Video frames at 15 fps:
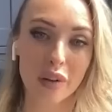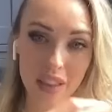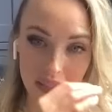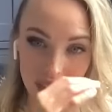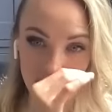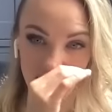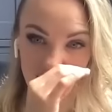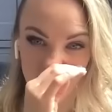I
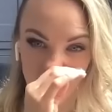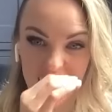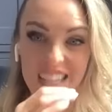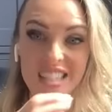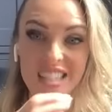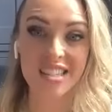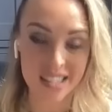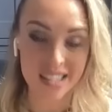feel like that's
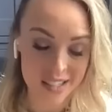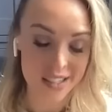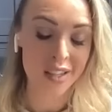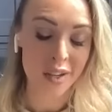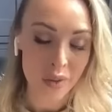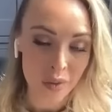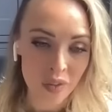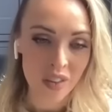
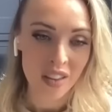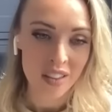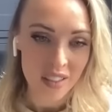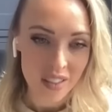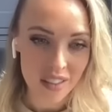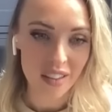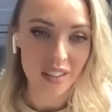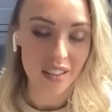
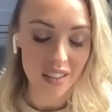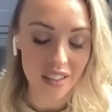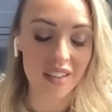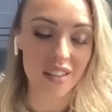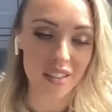so it's a good